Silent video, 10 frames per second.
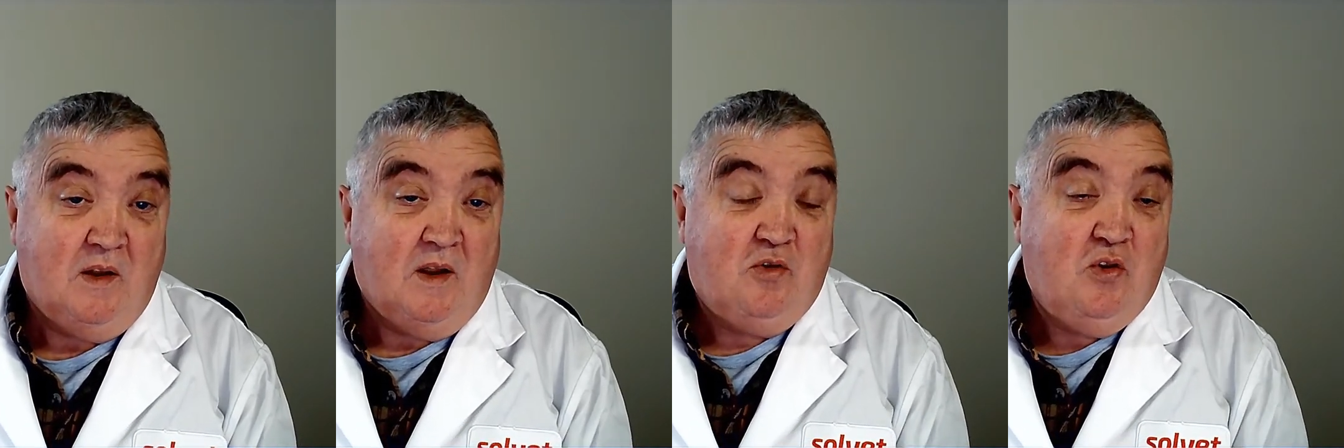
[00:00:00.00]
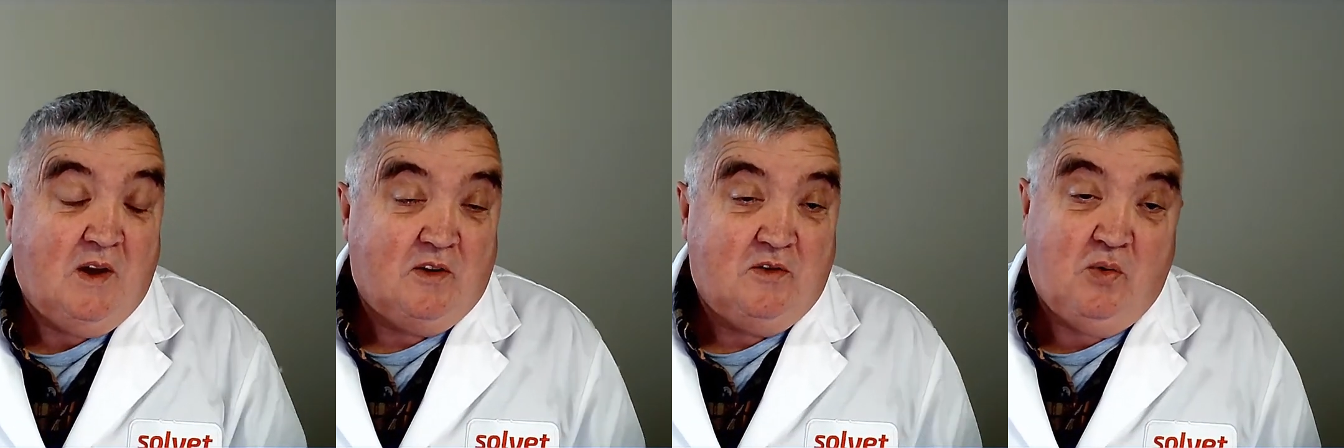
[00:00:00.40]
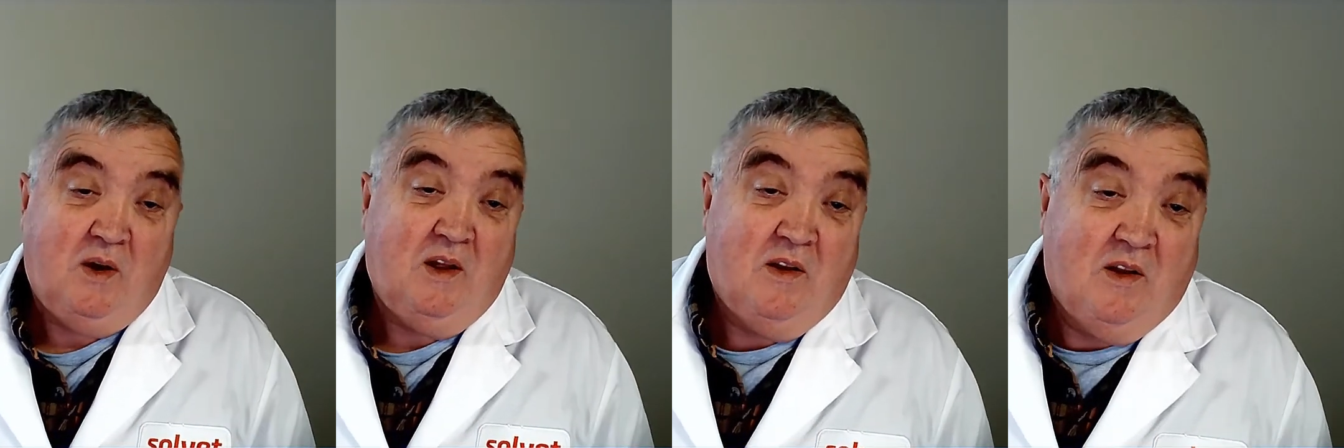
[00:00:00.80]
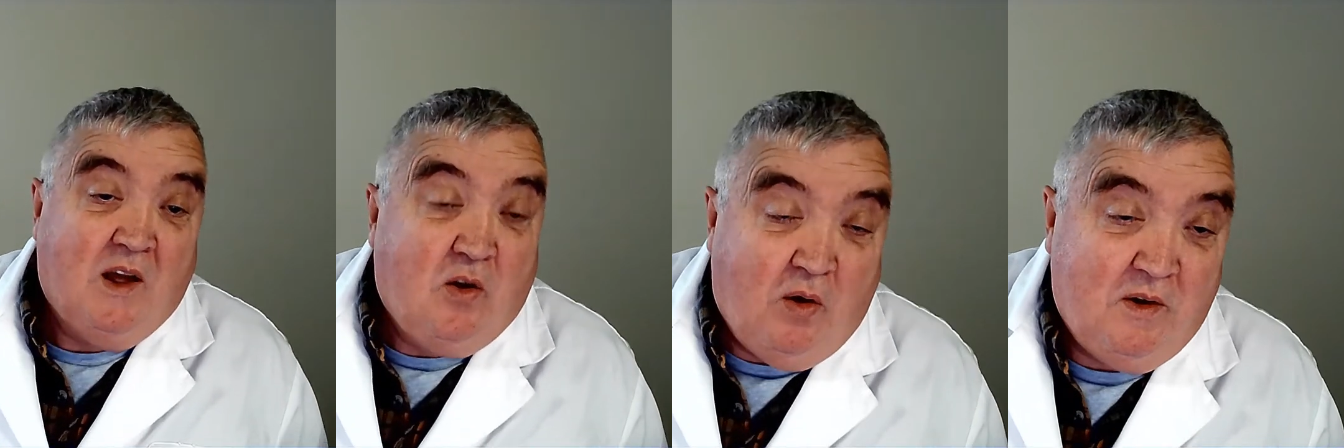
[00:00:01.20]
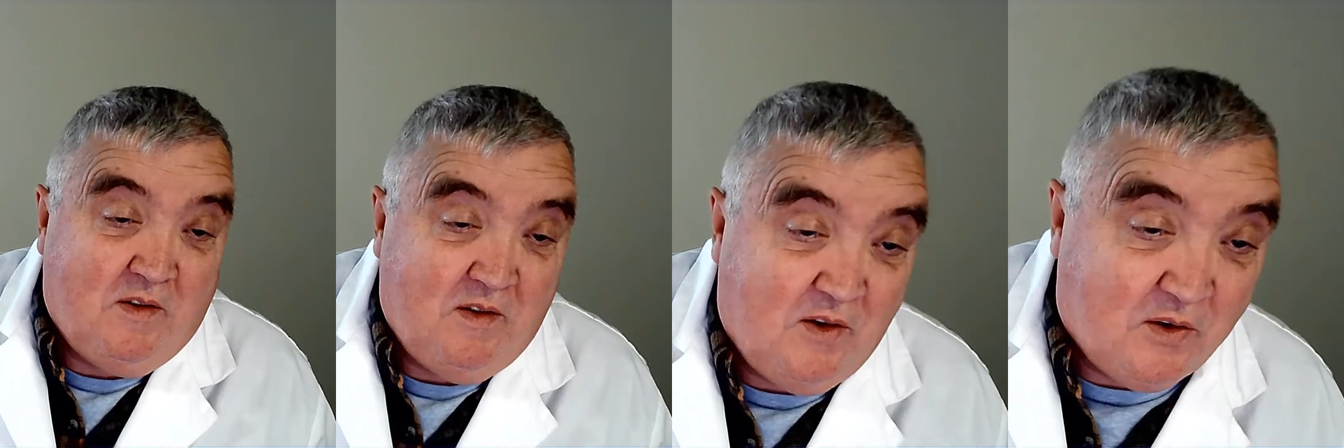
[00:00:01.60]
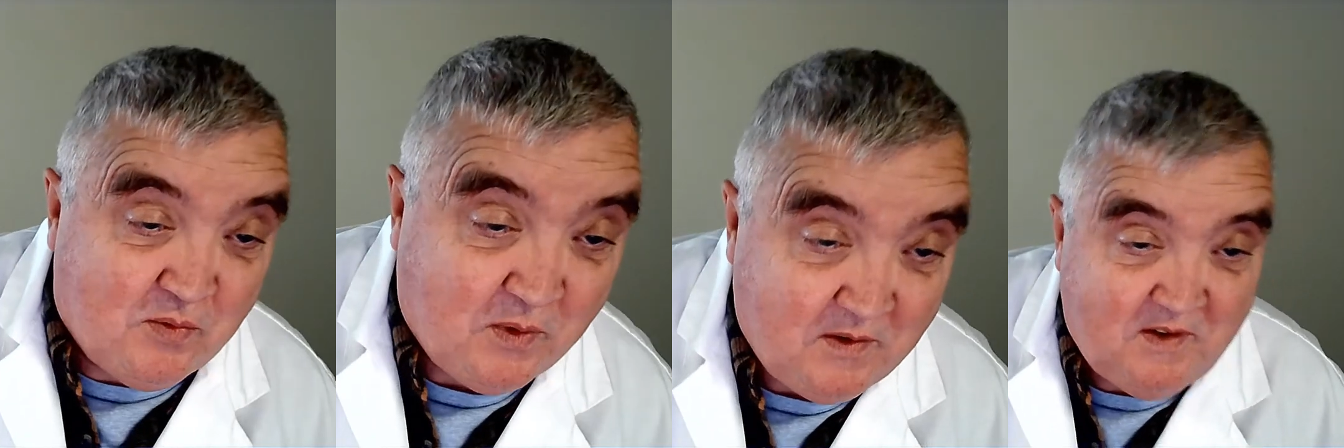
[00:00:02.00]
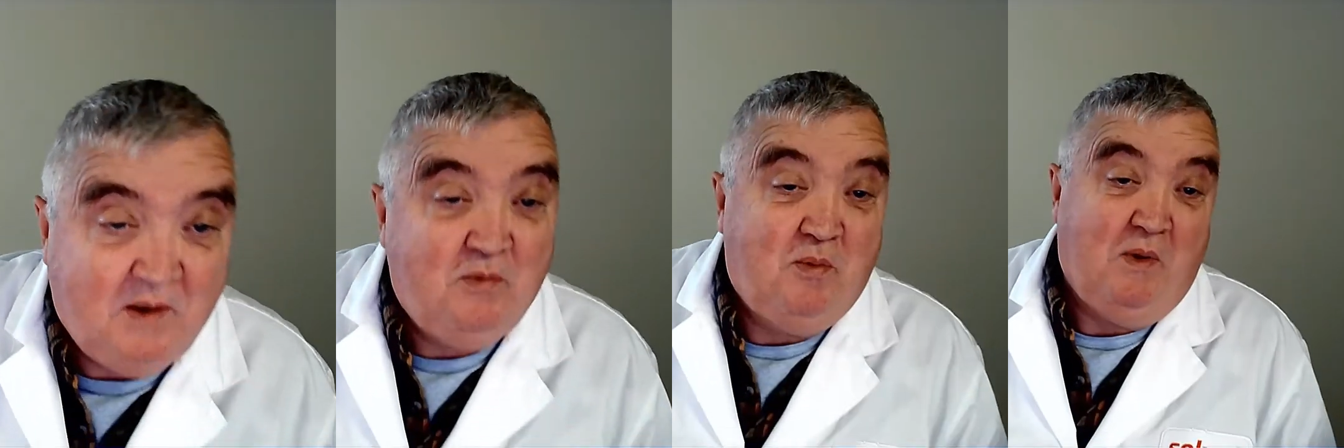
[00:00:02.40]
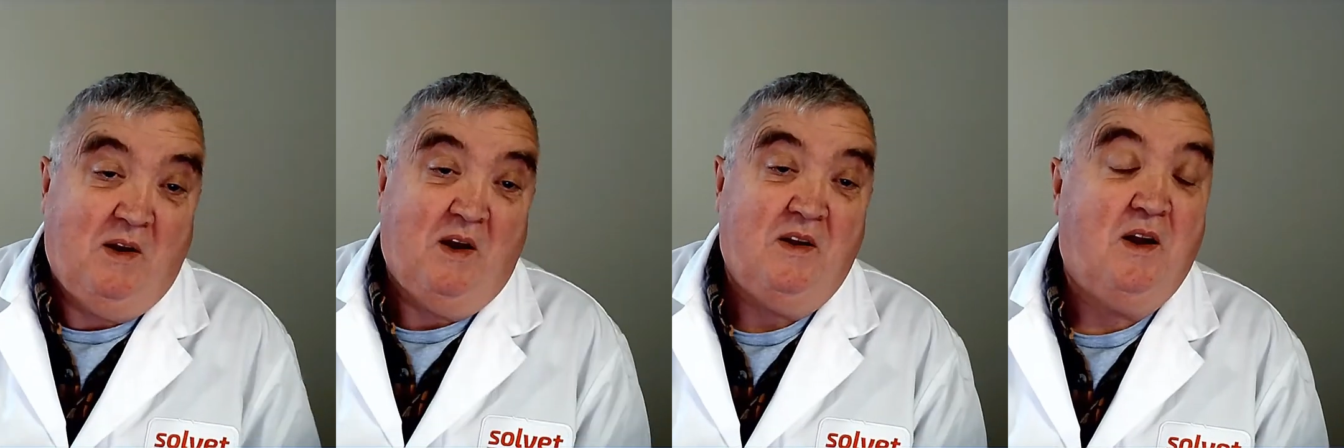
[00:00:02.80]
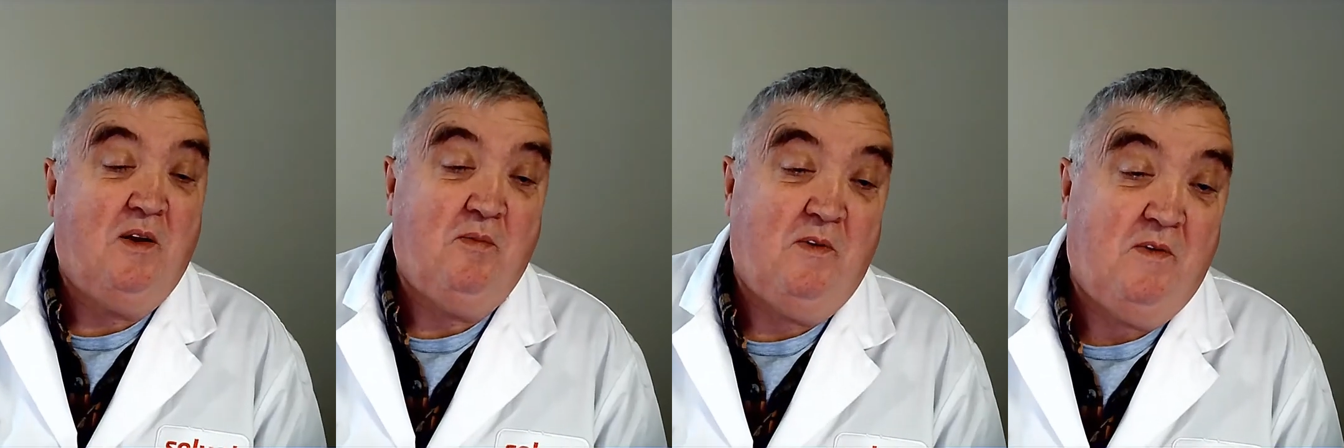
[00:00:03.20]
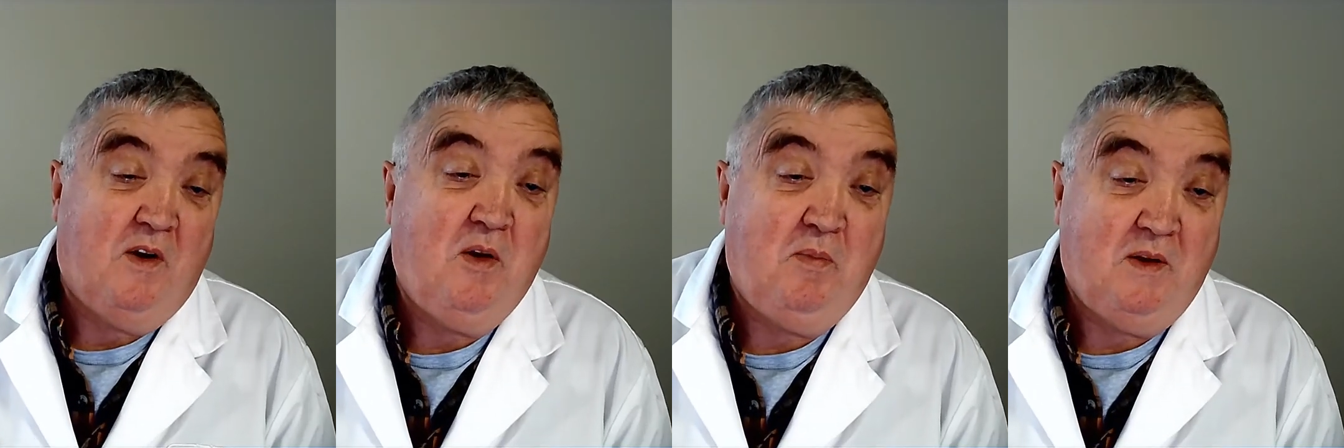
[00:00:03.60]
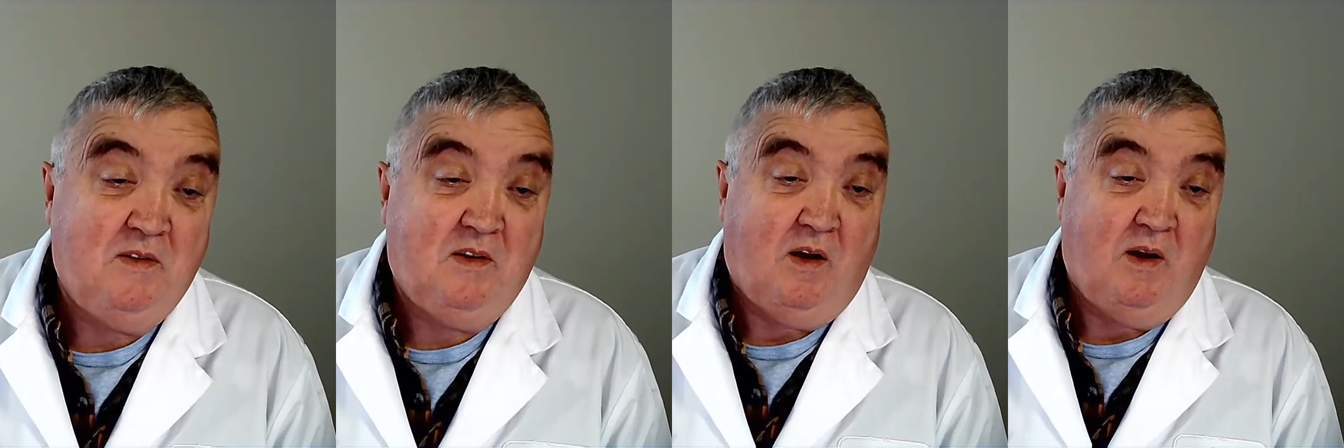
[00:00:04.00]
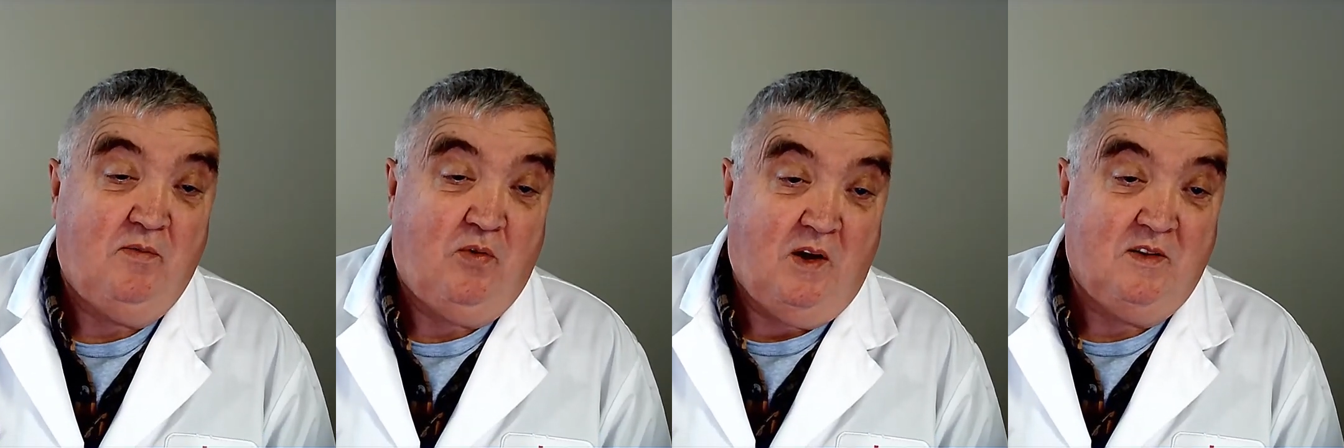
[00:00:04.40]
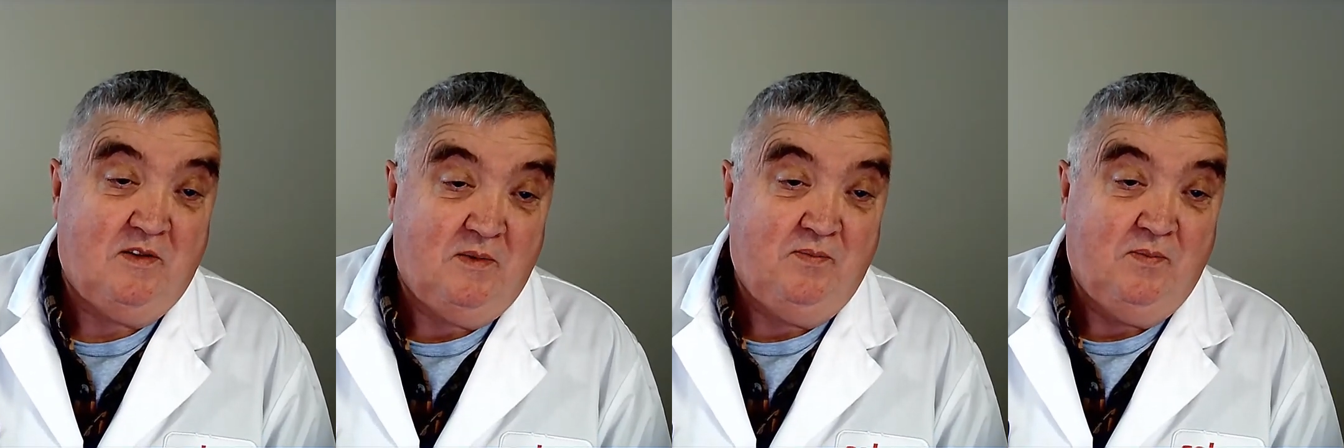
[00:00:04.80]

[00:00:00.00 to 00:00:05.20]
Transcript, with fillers: In 2020, like all years, seemed to be a very busy time for us.